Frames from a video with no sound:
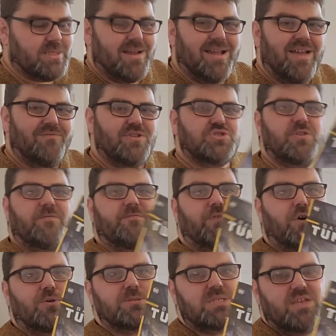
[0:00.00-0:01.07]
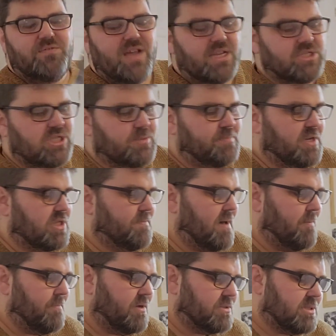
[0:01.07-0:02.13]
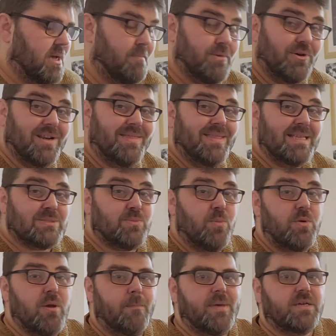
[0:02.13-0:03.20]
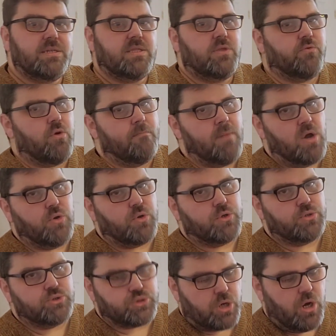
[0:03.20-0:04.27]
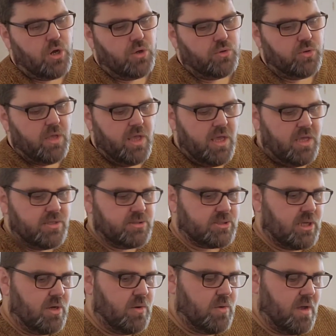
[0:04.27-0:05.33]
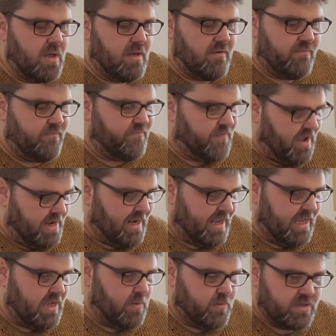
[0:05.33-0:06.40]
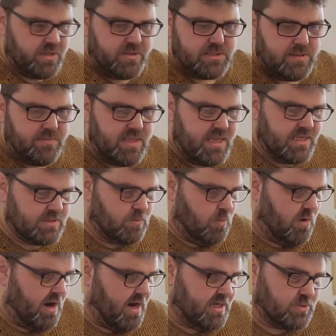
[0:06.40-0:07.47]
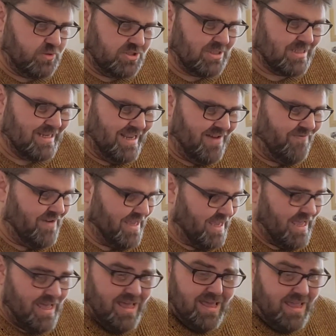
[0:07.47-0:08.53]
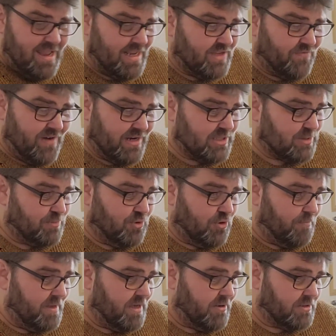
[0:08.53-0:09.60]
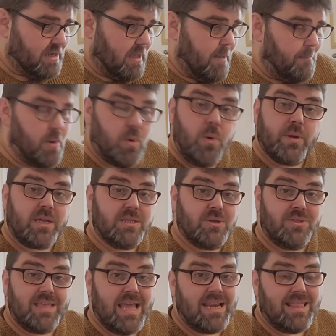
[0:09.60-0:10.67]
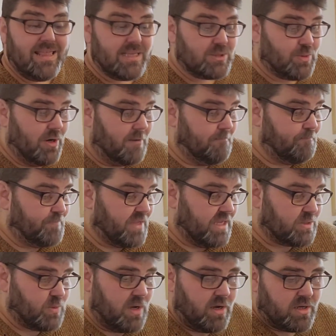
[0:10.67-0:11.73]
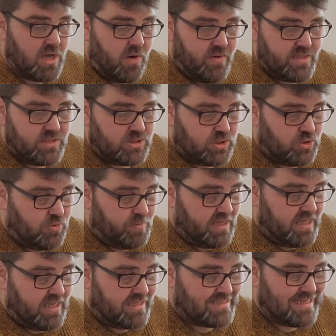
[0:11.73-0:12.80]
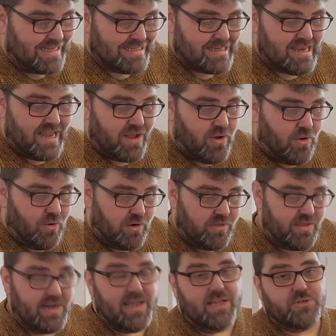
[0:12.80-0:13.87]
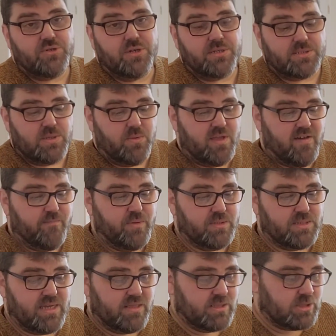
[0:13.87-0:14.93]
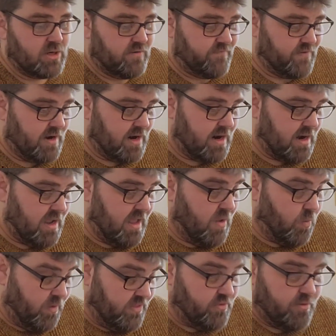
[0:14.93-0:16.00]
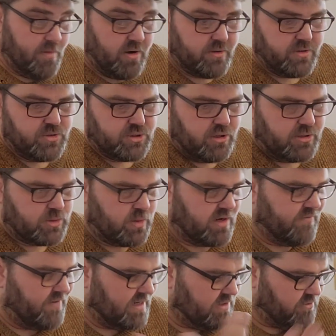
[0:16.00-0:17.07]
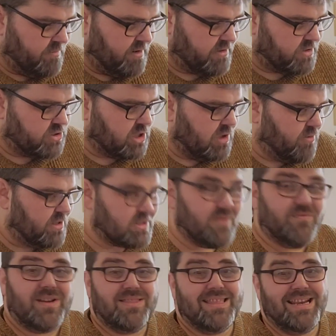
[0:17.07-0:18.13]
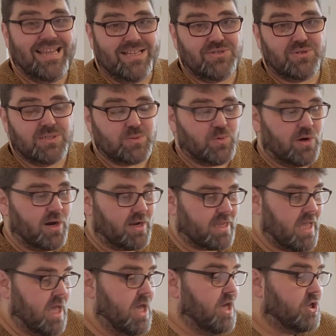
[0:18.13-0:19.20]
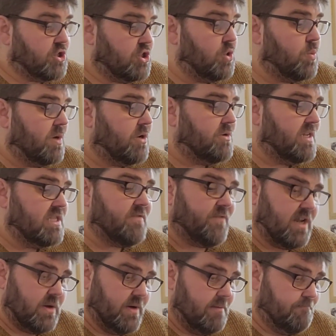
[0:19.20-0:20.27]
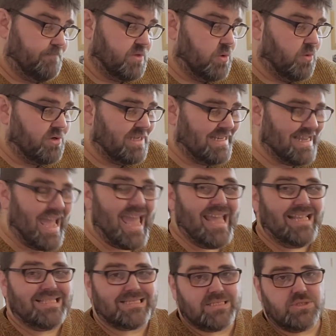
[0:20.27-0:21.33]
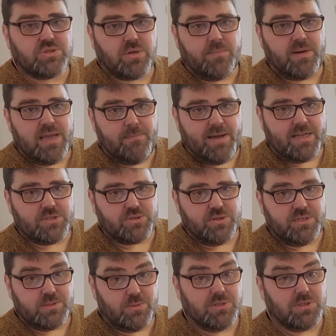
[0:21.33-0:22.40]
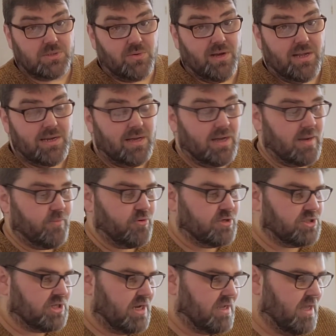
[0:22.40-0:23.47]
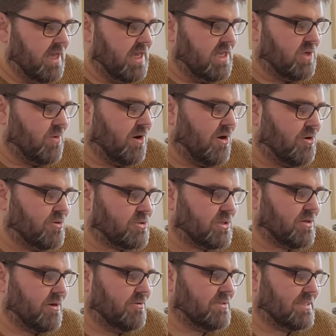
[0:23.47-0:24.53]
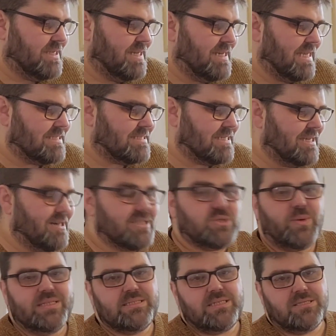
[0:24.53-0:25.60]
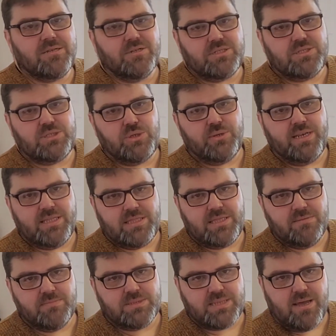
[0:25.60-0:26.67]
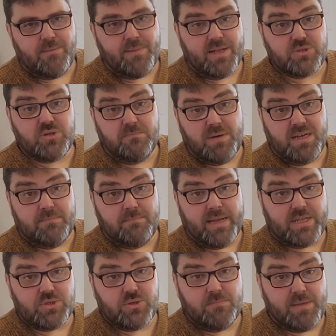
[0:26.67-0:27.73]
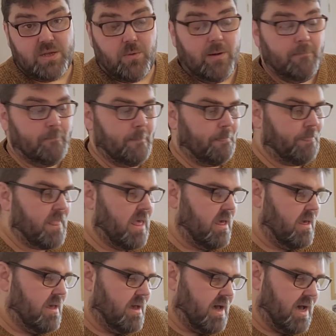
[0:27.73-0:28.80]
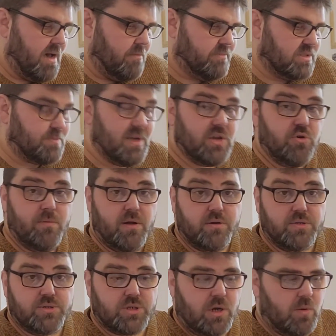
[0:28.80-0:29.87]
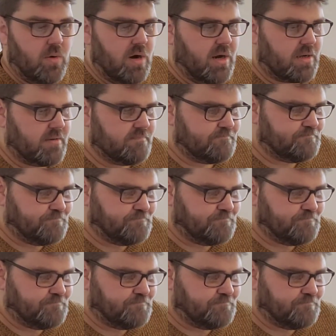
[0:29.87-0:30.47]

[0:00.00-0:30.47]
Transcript: Now I have issue 40 of Hachette's Build the Batmobile Tumbler, and in this one we are building the remote control. So finally we're doing something that isn't wires, which is lovely. It is a very small build, but what we're going to do at the end of this one is we are going to be testing all of the electrics that we have put together so far with the remote control. So we're going to find out the remote control works, we're going to find out the electrics work. You will need the following. You will need 8 AAA batteries, which is quite a lot, I appreciate. You are also going to need a CR2032 lithium cell battery, button battery, big one, to make your remote control work.